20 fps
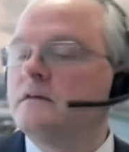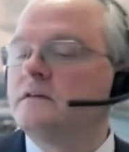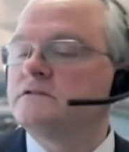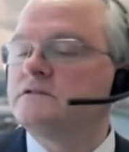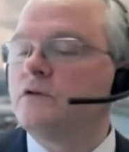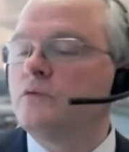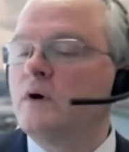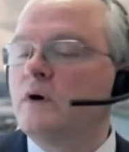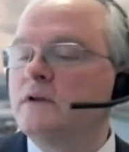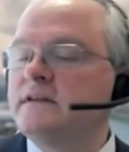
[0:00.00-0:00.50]

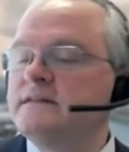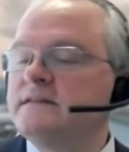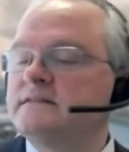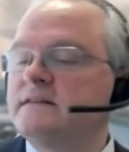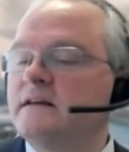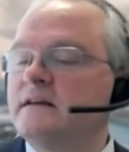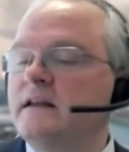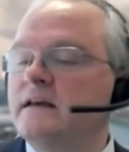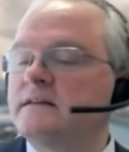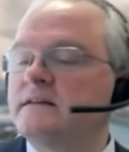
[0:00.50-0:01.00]
So what is
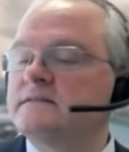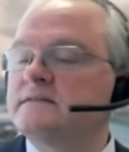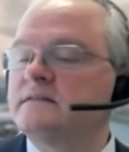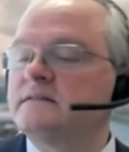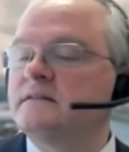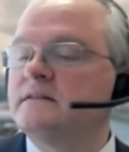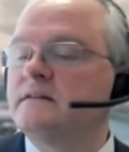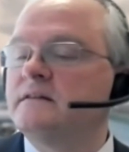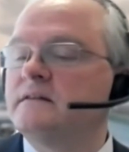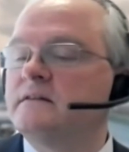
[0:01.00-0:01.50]
the
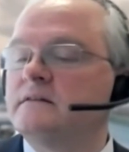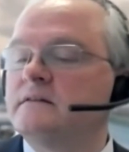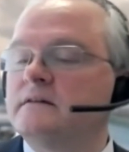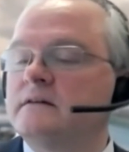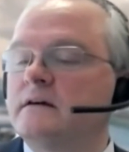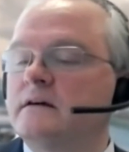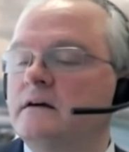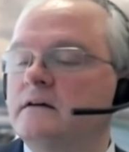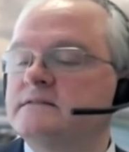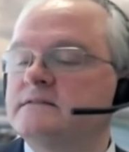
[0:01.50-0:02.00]
next
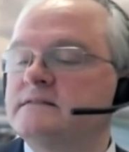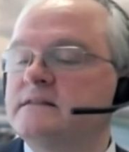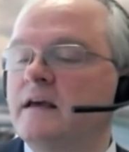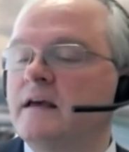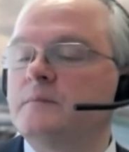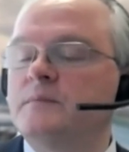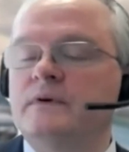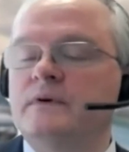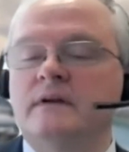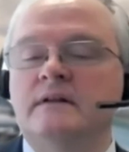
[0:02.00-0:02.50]
uh,
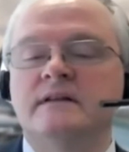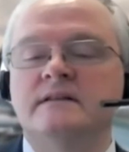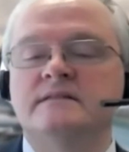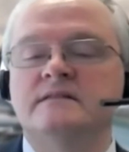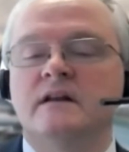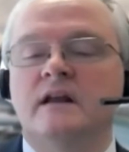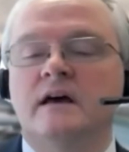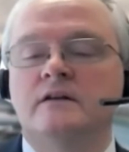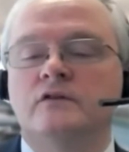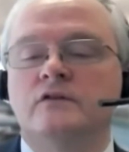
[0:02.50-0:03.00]
step in
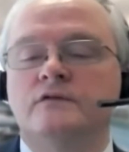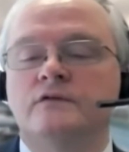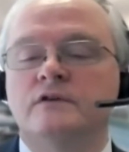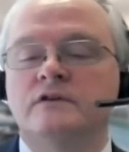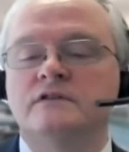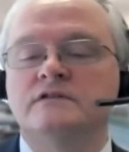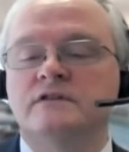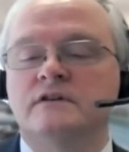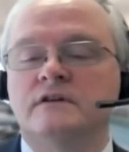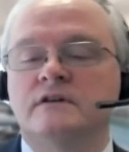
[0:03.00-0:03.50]
this line of
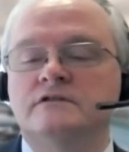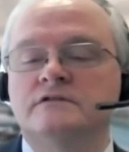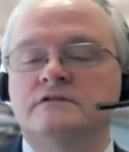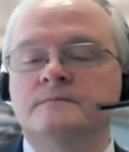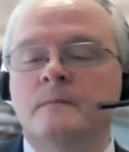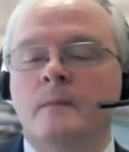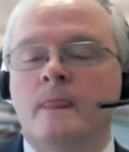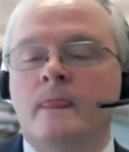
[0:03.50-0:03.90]
research.